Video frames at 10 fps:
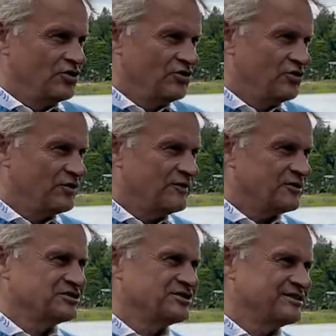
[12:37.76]

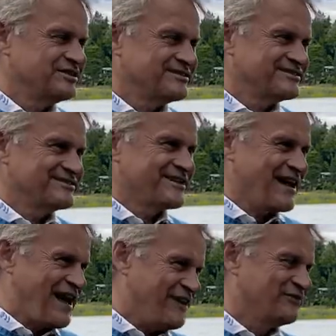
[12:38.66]
universities
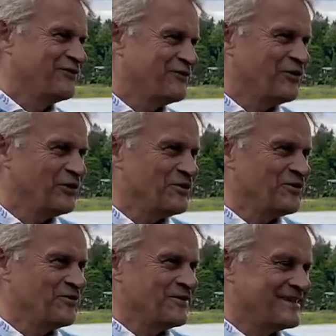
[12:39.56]
have to
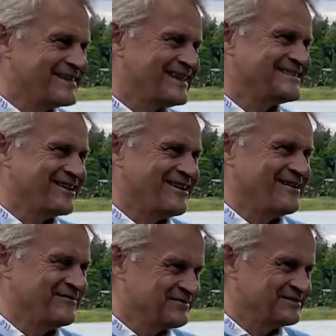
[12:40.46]
follow their
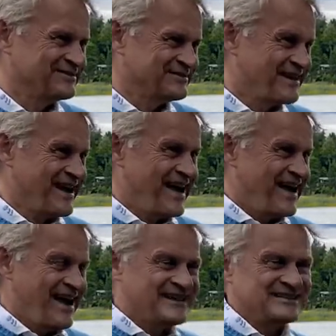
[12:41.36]
times
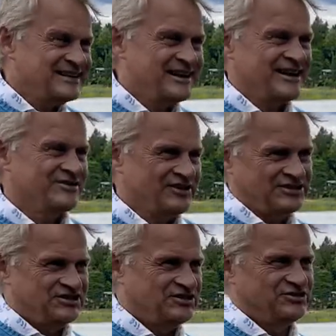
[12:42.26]
as any other
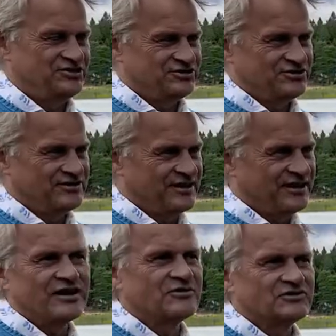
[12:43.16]
institution in
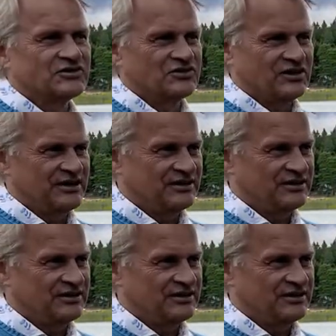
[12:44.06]
our society.